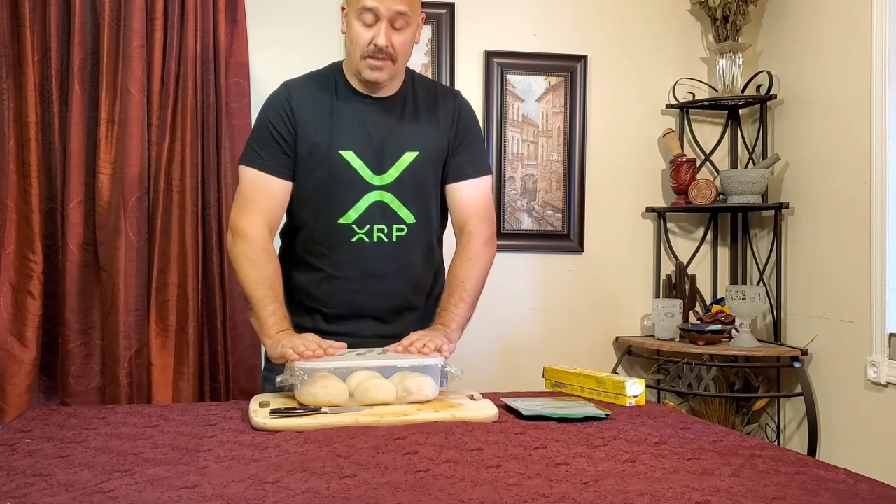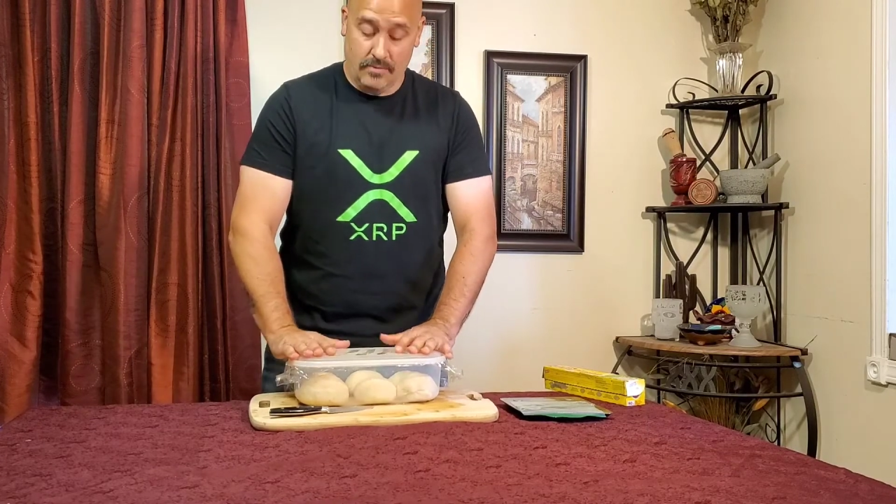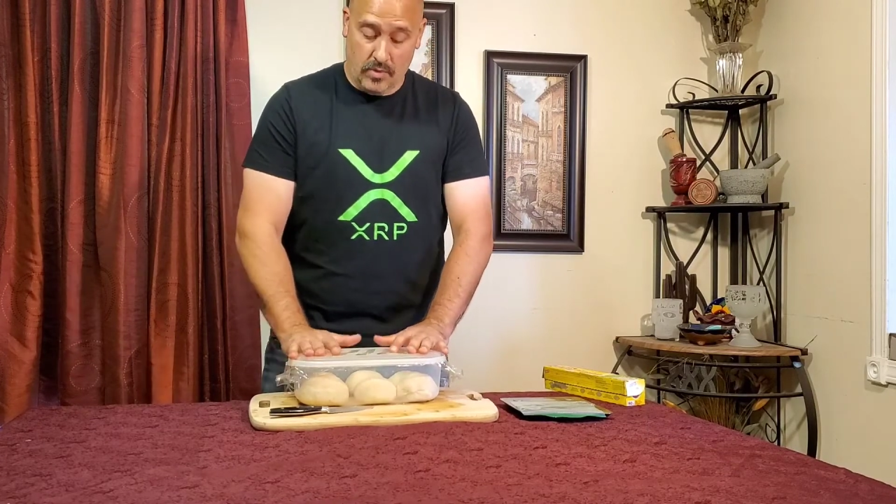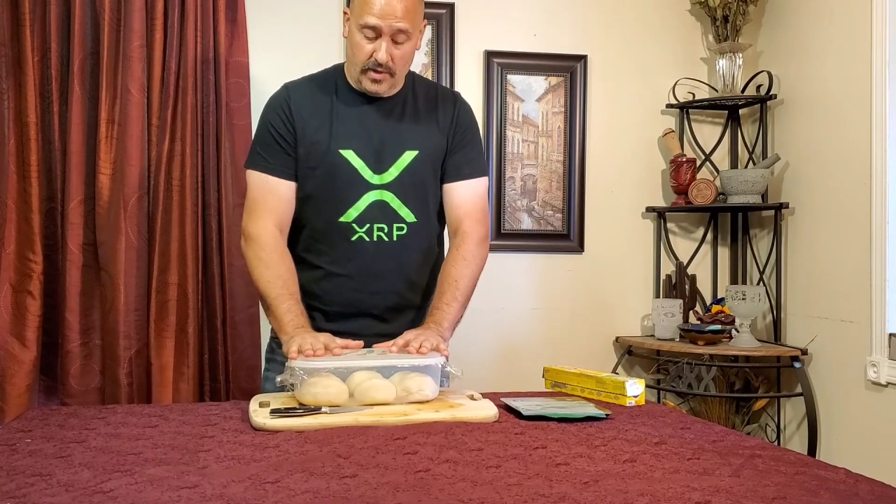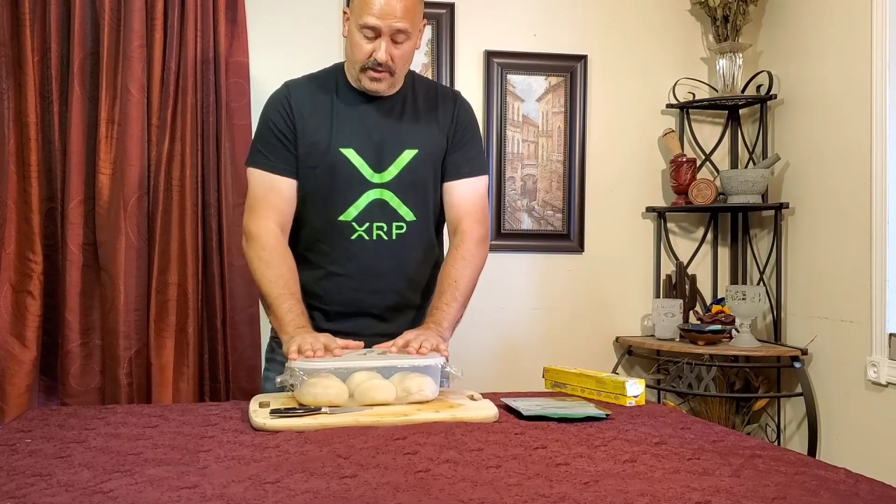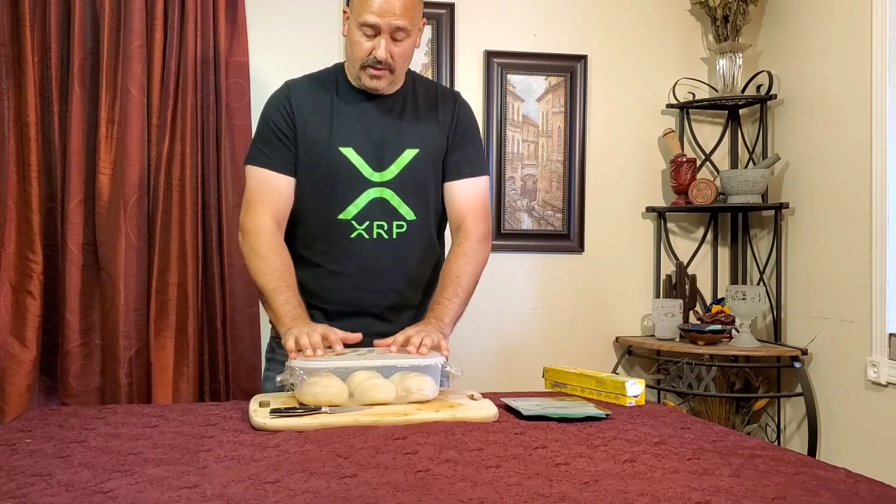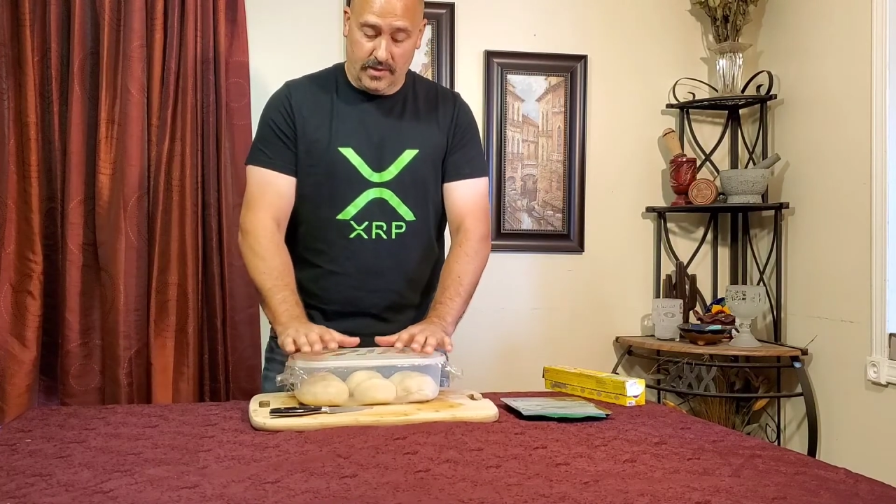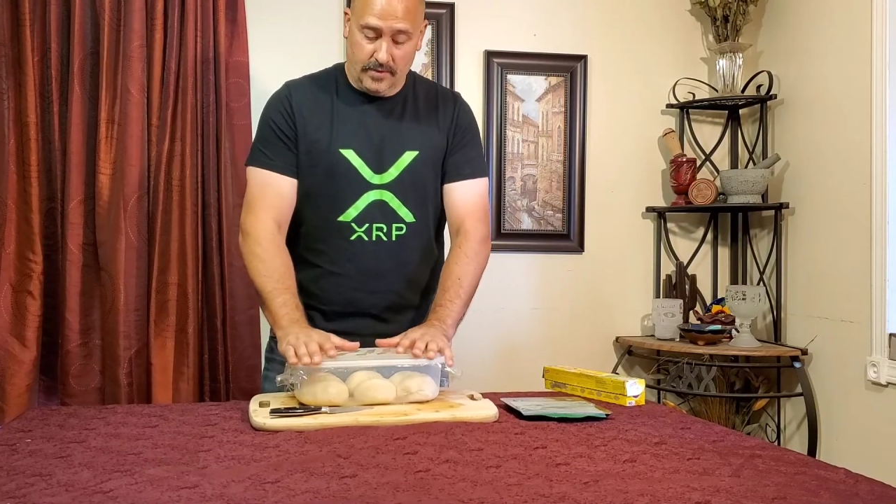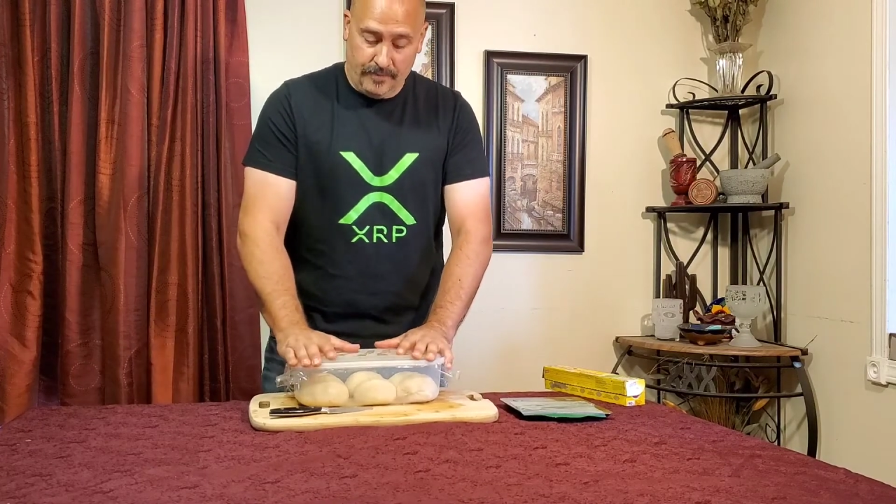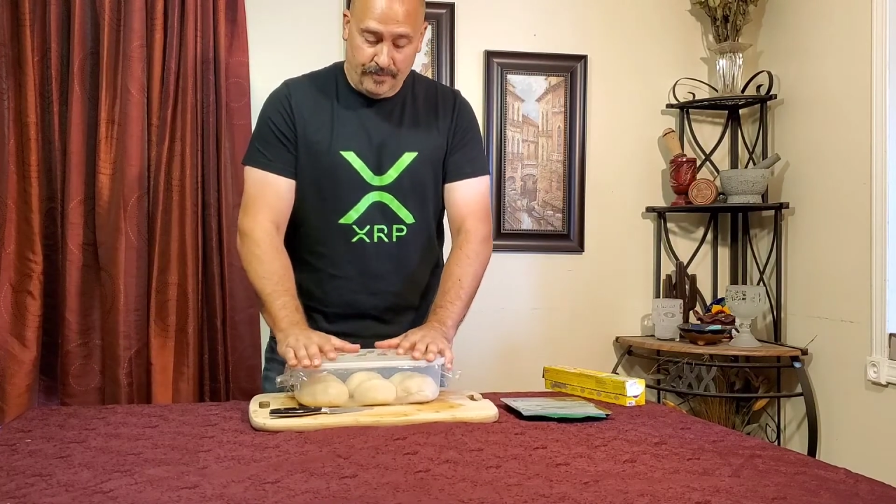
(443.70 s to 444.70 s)
and moist.
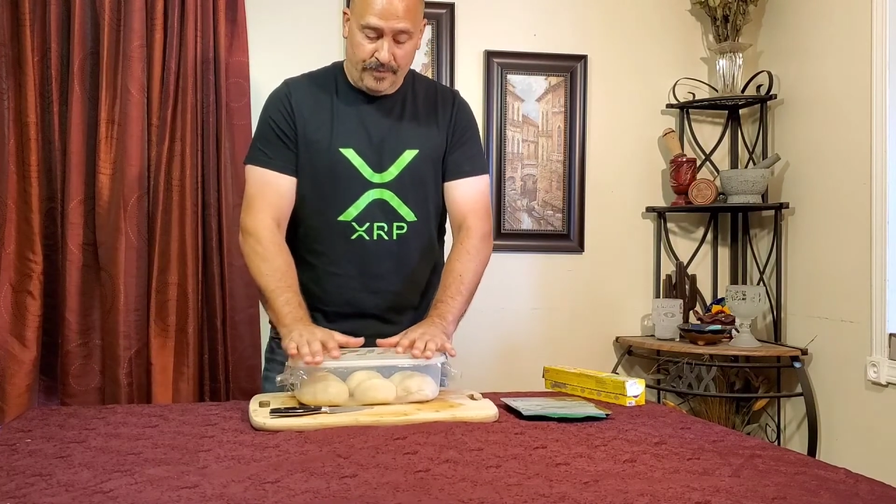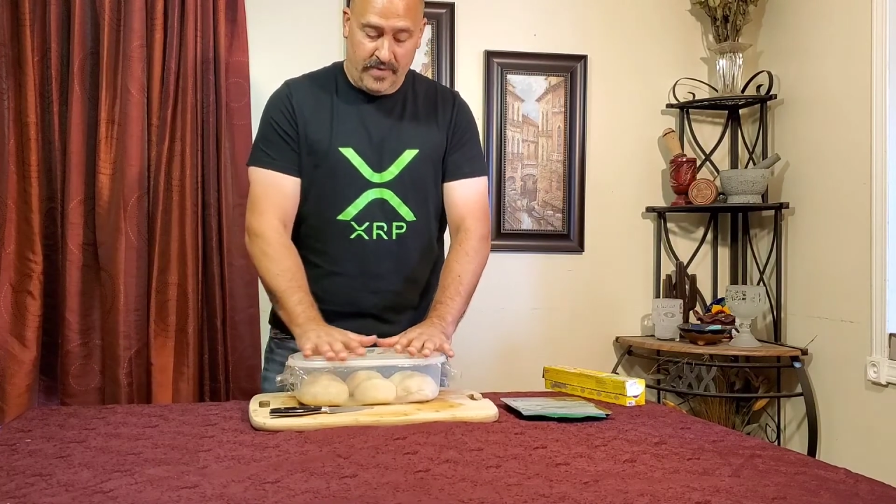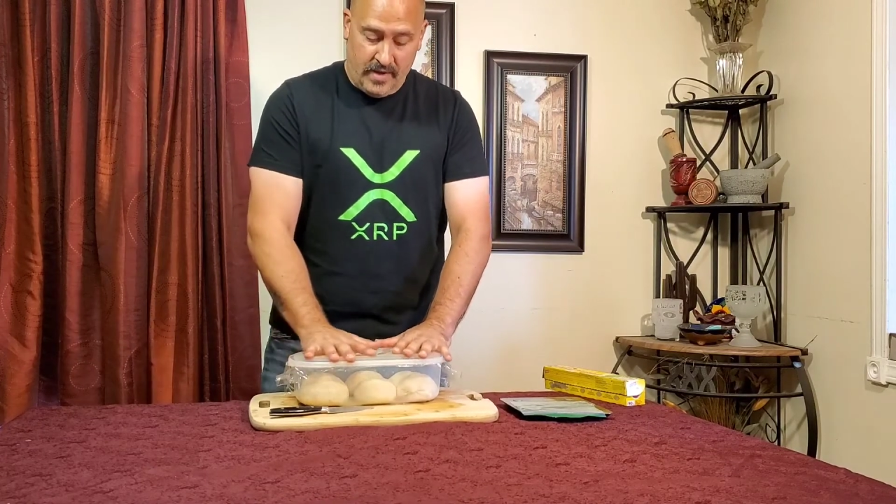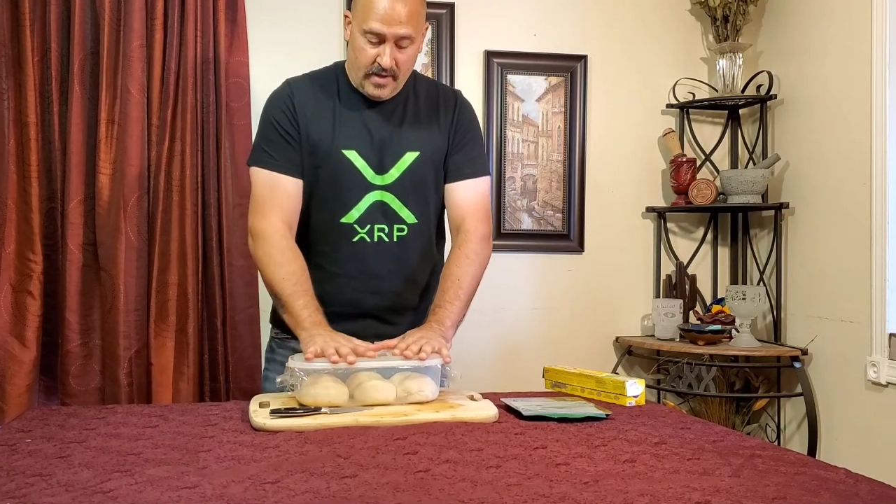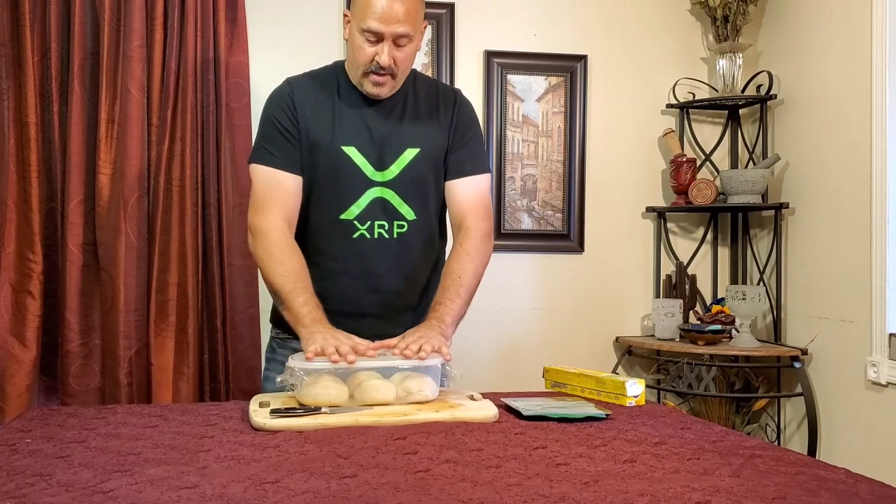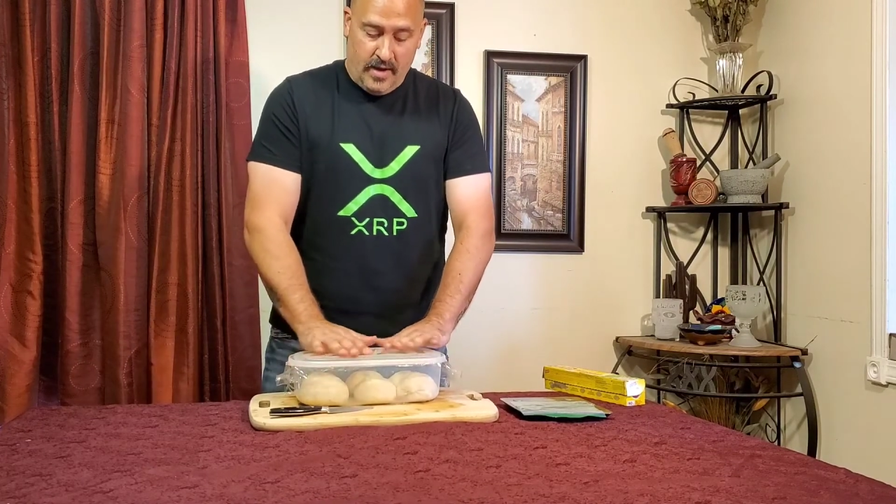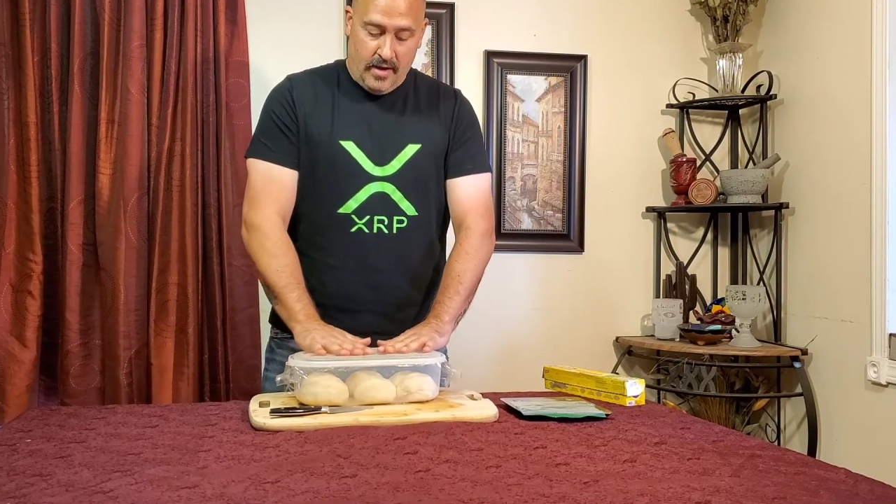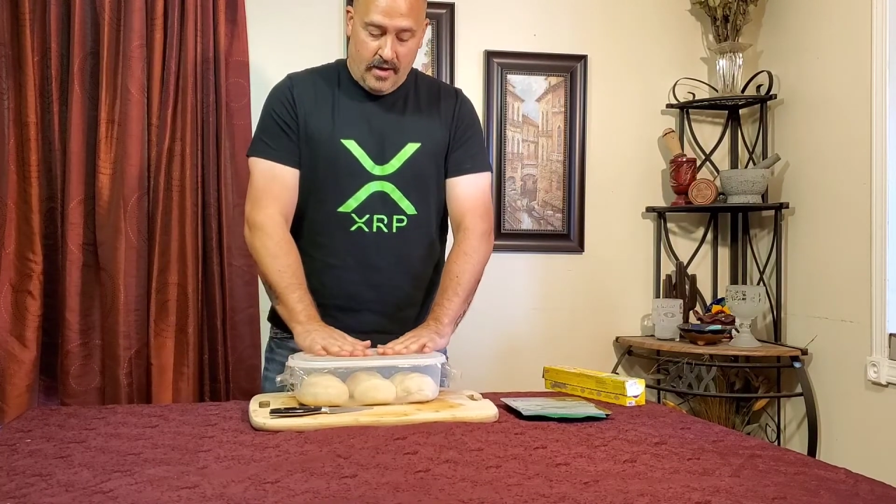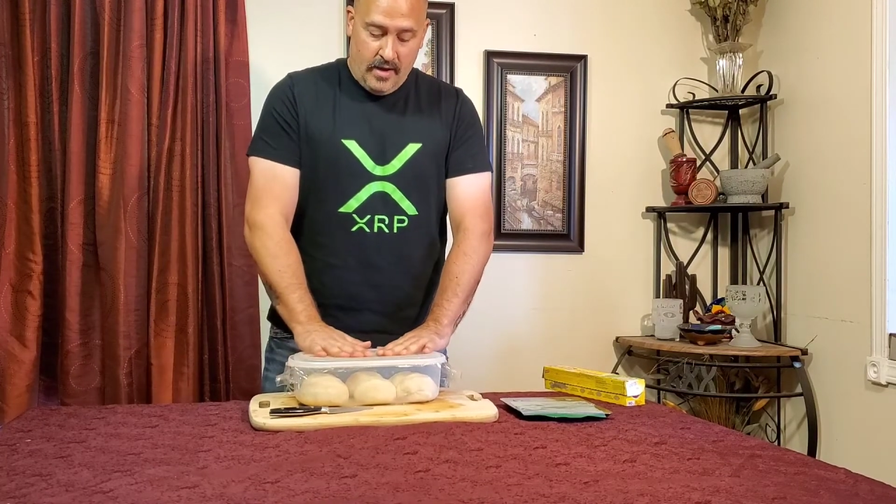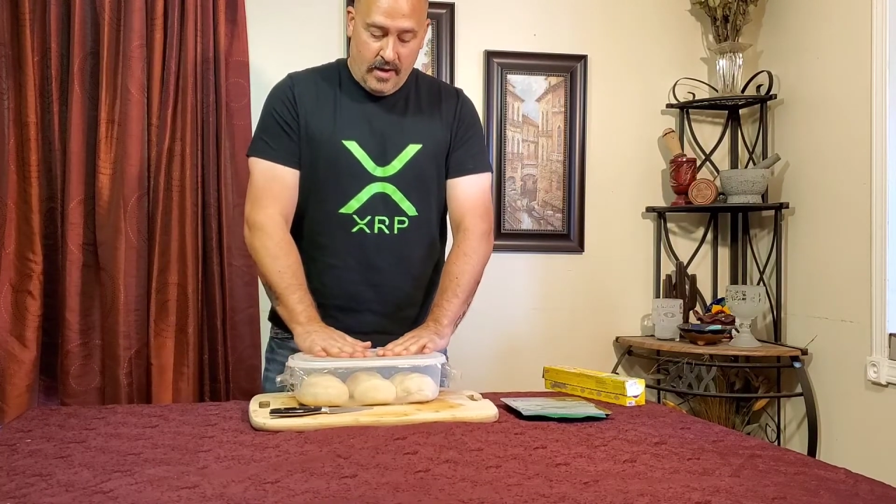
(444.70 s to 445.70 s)

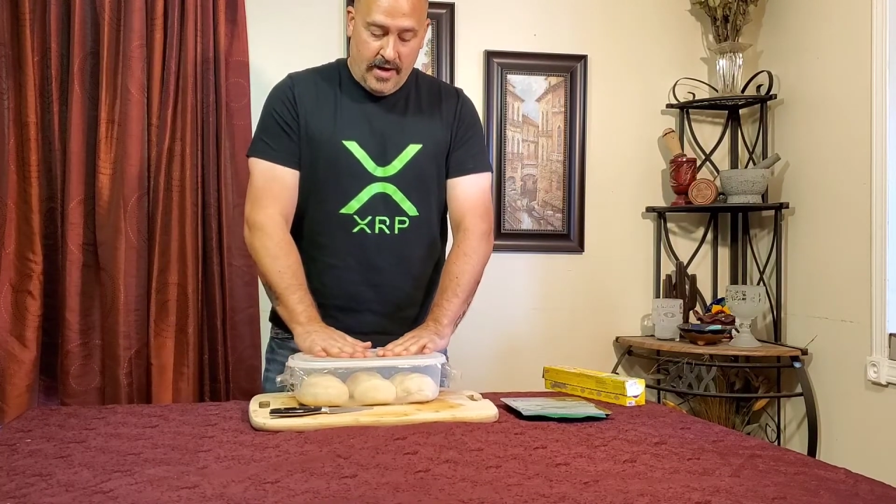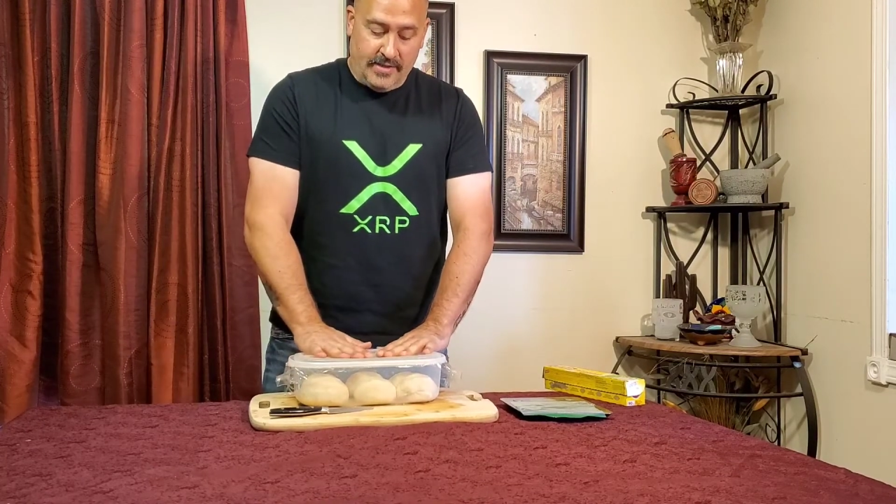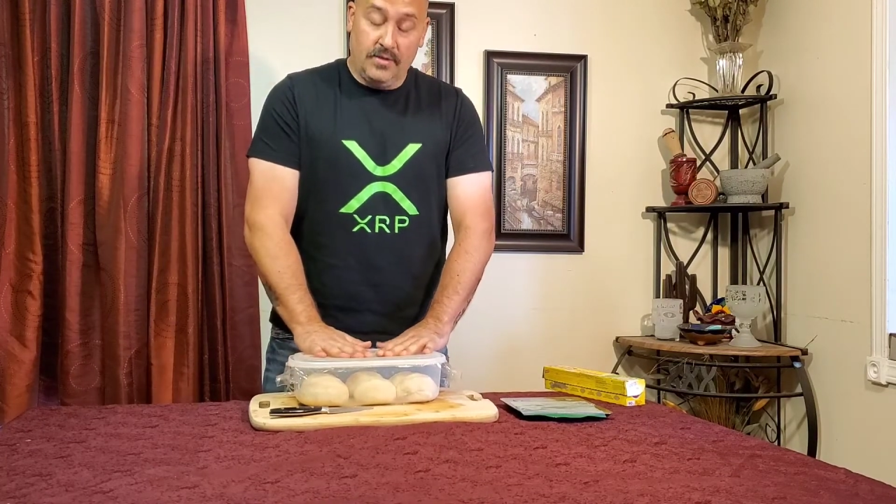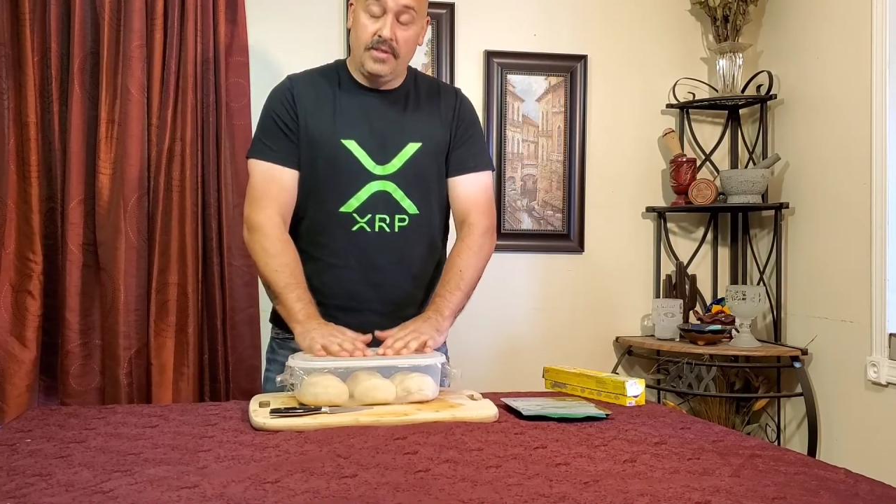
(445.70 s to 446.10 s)
All right, so